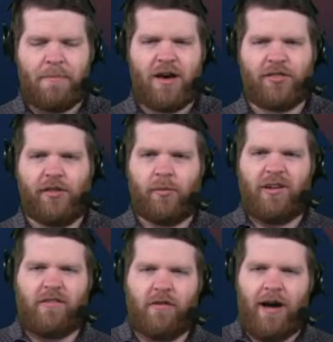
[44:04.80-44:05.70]
Mouth a little
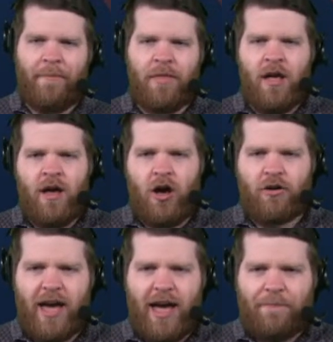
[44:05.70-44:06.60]
bit dry.
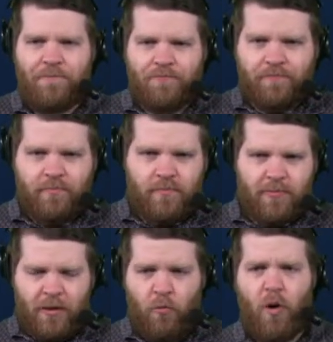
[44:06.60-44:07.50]
Okay,
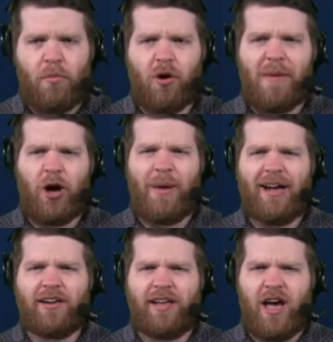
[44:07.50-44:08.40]
one more
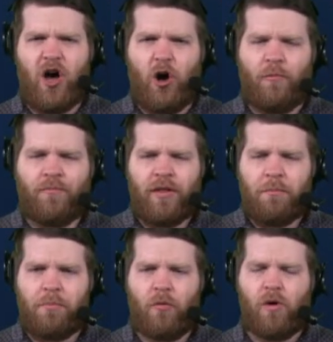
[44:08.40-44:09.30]
mailbag to go,
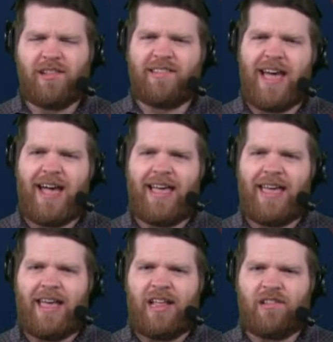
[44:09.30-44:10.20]
but once that
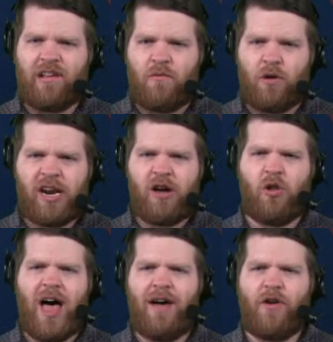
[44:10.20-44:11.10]
ends, we're going to go
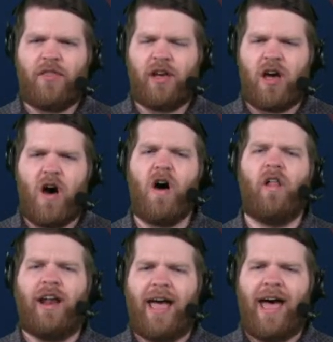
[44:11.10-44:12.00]
live on the
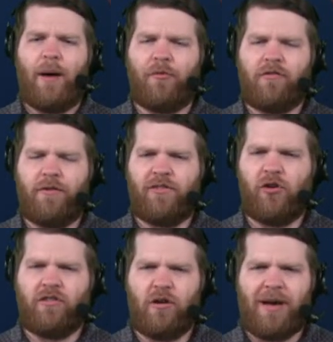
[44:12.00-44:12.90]
Call-In app, which we've
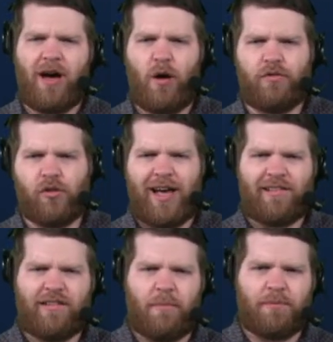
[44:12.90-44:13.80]
told you about over the
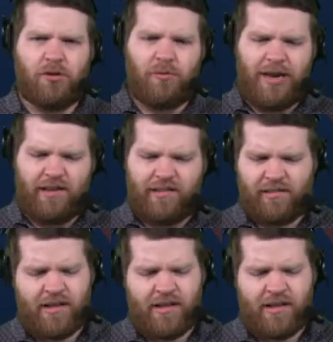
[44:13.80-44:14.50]
last couple of weeks.